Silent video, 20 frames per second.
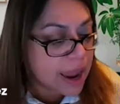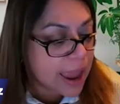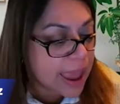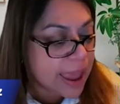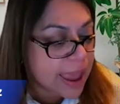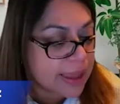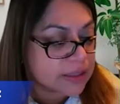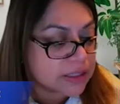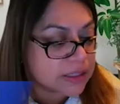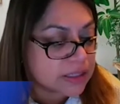
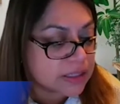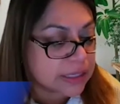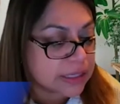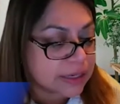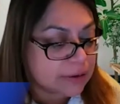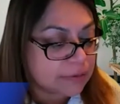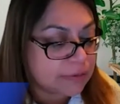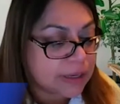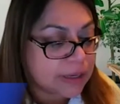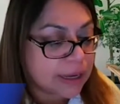And today
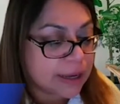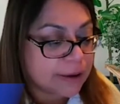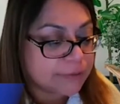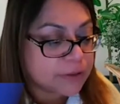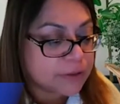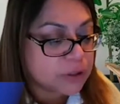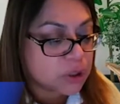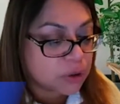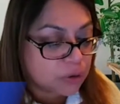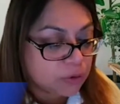we have
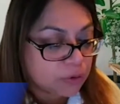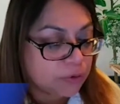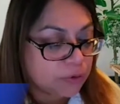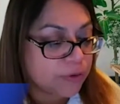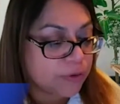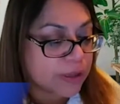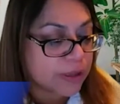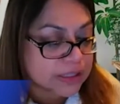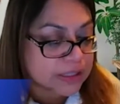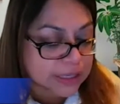two
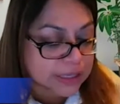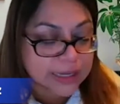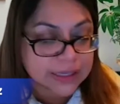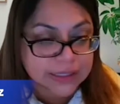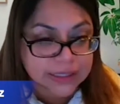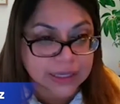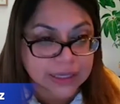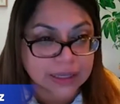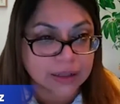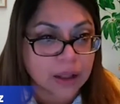
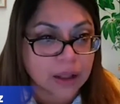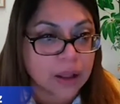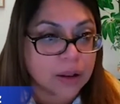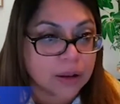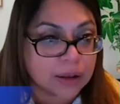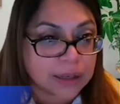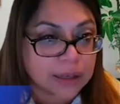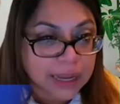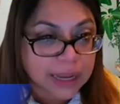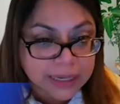fantastic
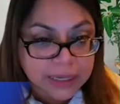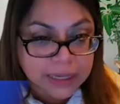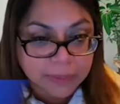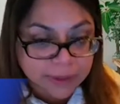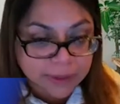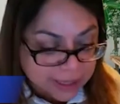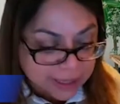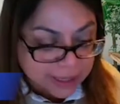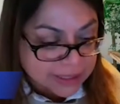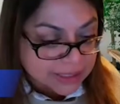lineup
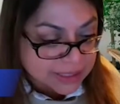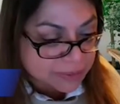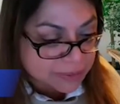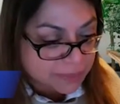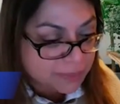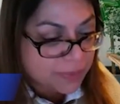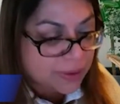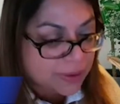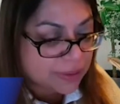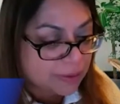guests
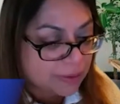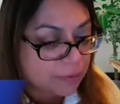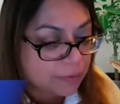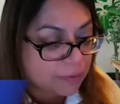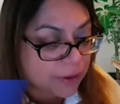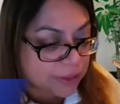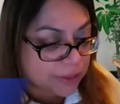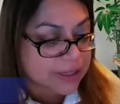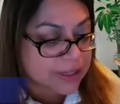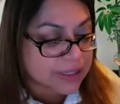
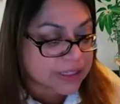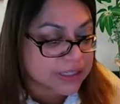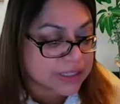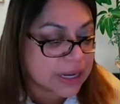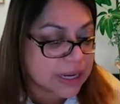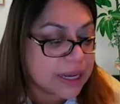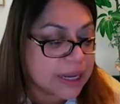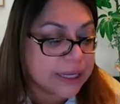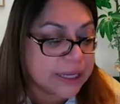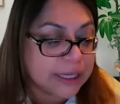with us,
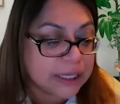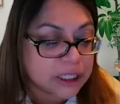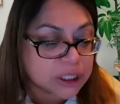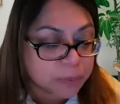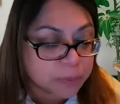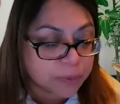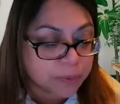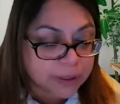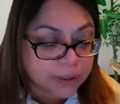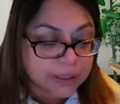each
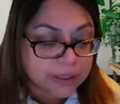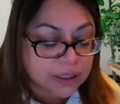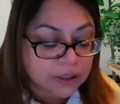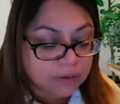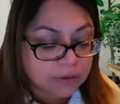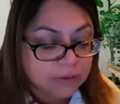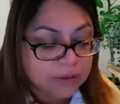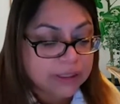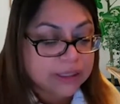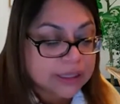bringing
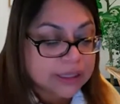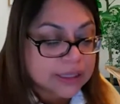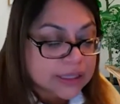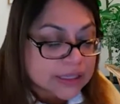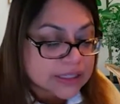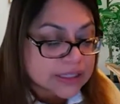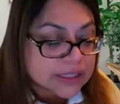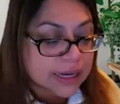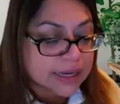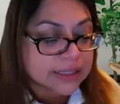unique
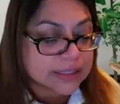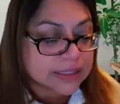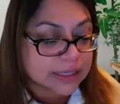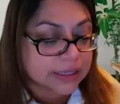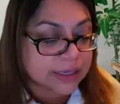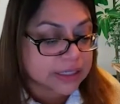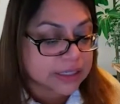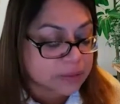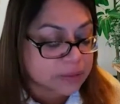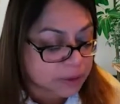insights and
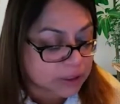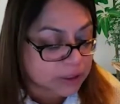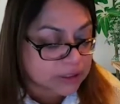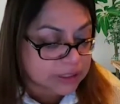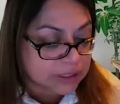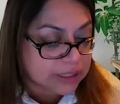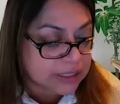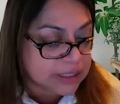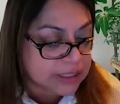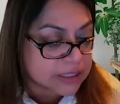
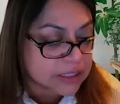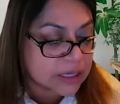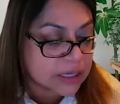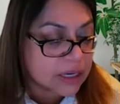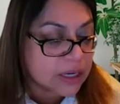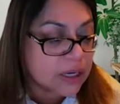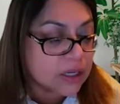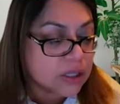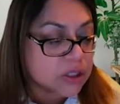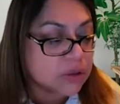expertise
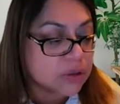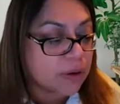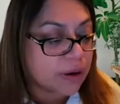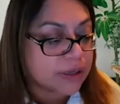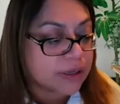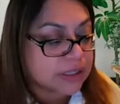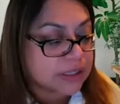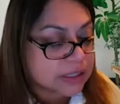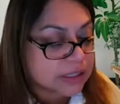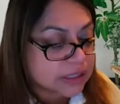to our
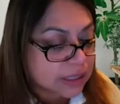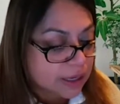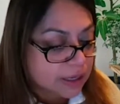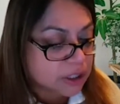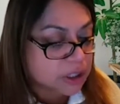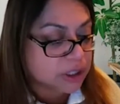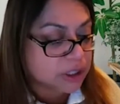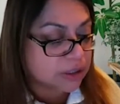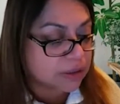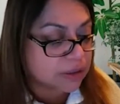
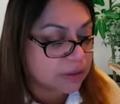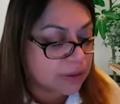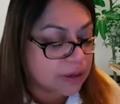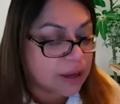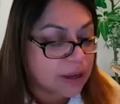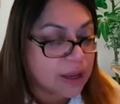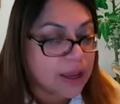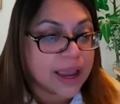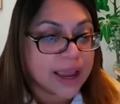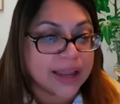discussion.
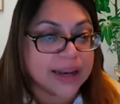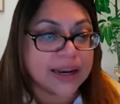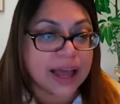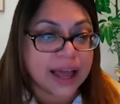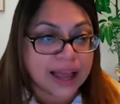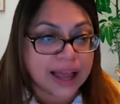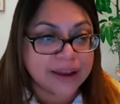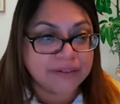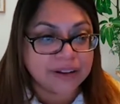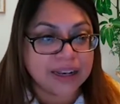And
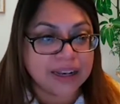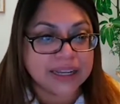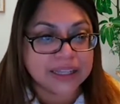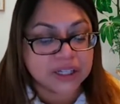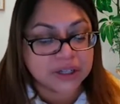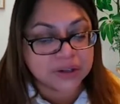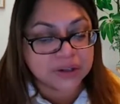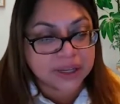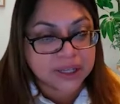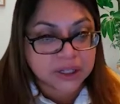I would like
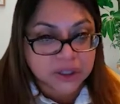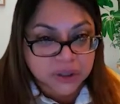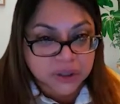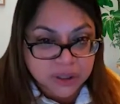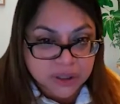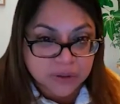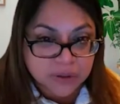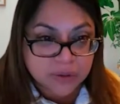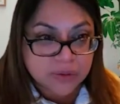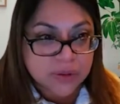to
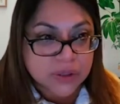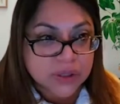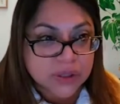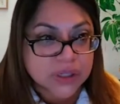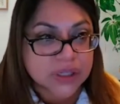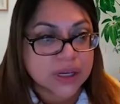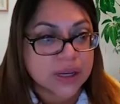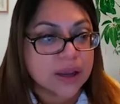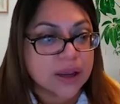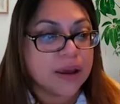
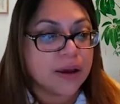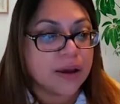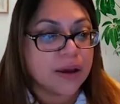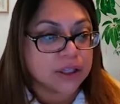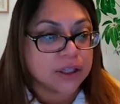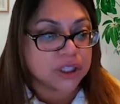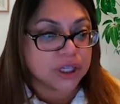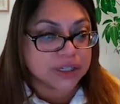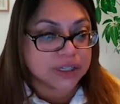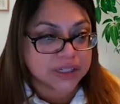introduce
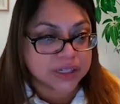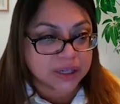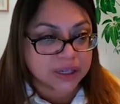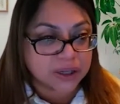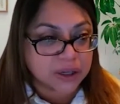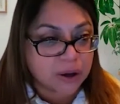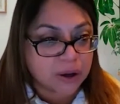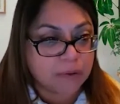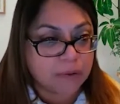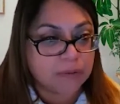Jessica
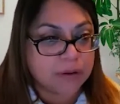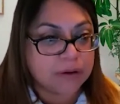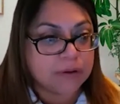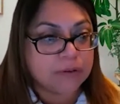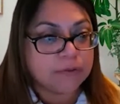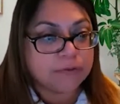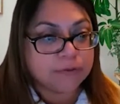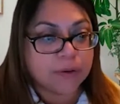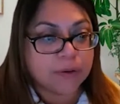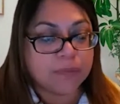Coen
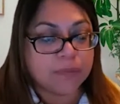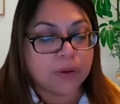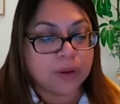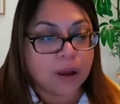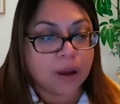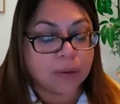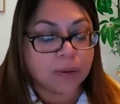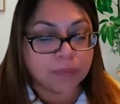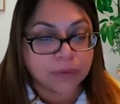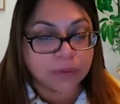from
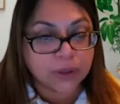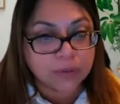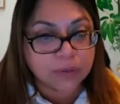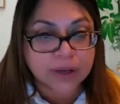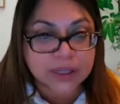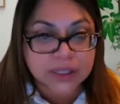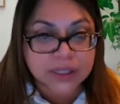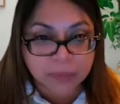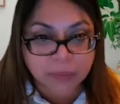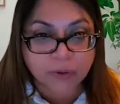
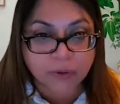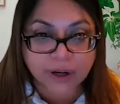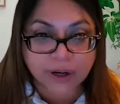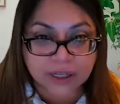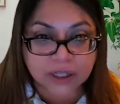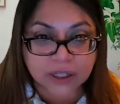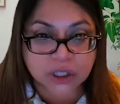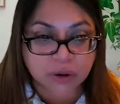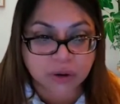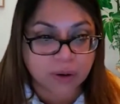U.S.
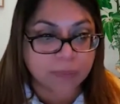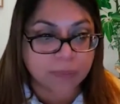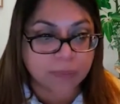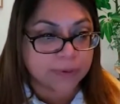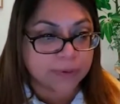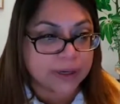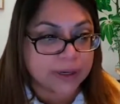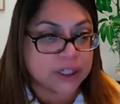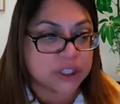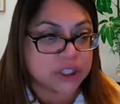Mortgage
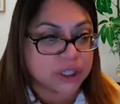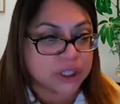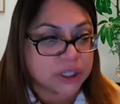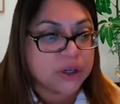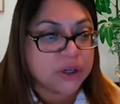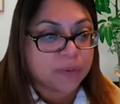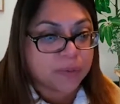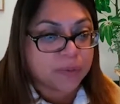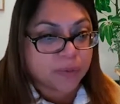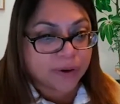Corporation,
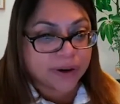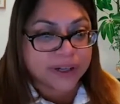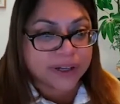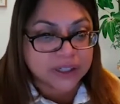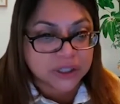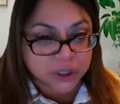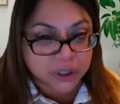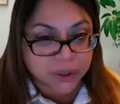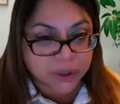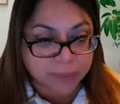your mortgage
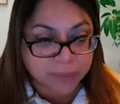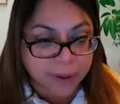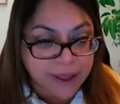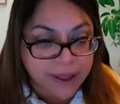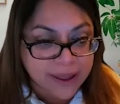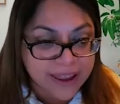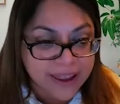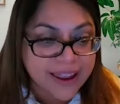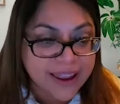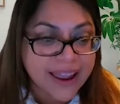Sherpa,
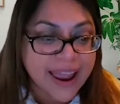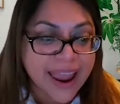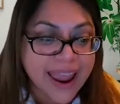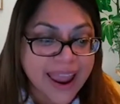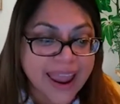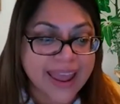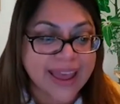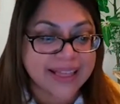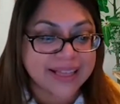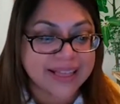
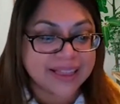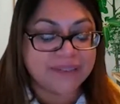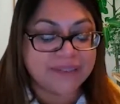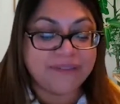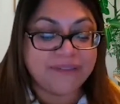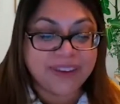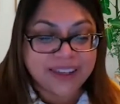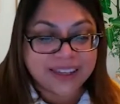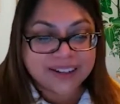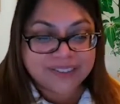and the
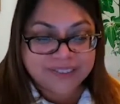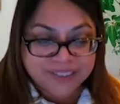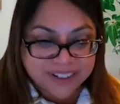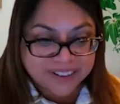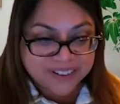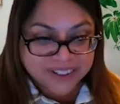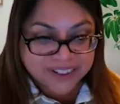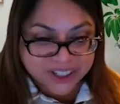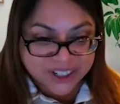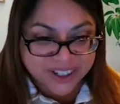Vegan
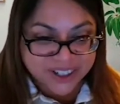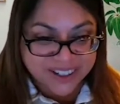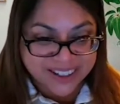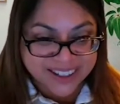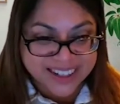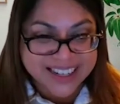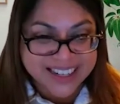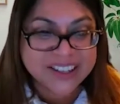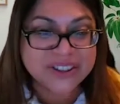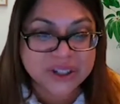Realtor
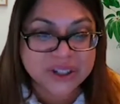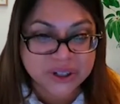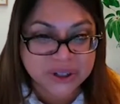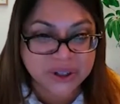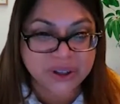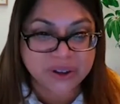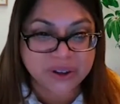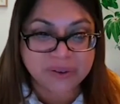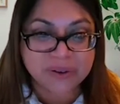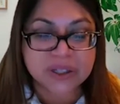to you.